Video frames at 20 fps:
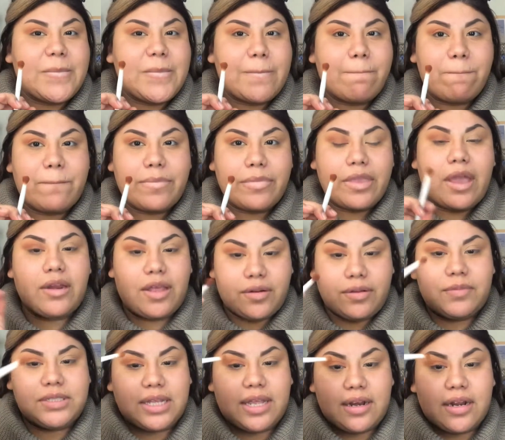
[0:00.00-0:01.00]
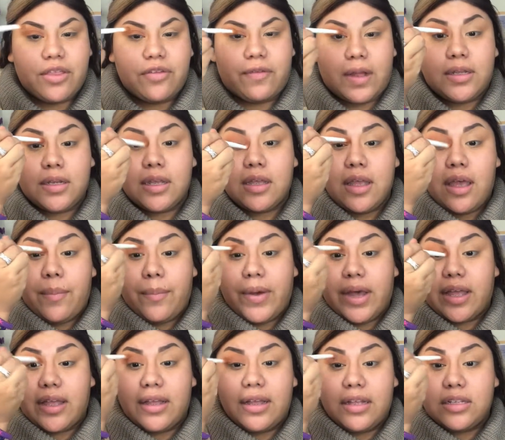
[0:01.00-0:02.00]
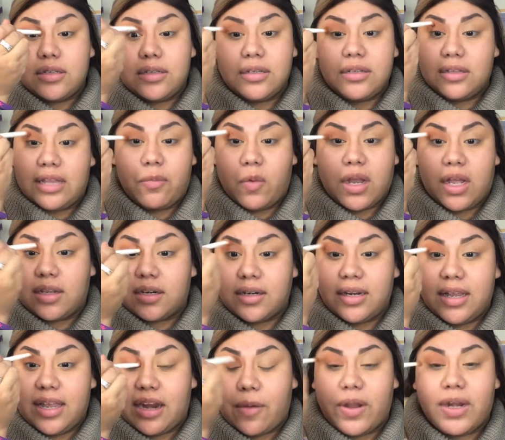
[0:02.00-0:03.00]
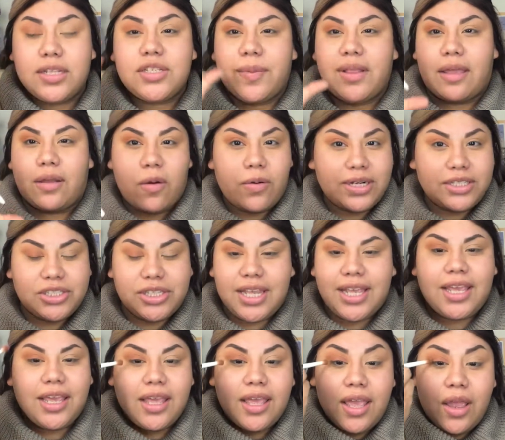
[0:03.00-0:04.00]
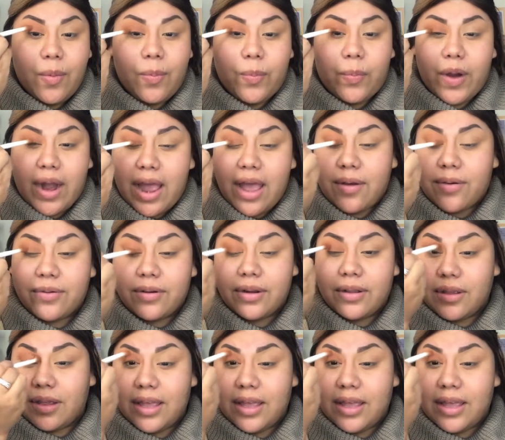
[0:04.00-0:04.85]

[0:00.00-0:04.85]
is the combination of both, and you can't go wrong with them.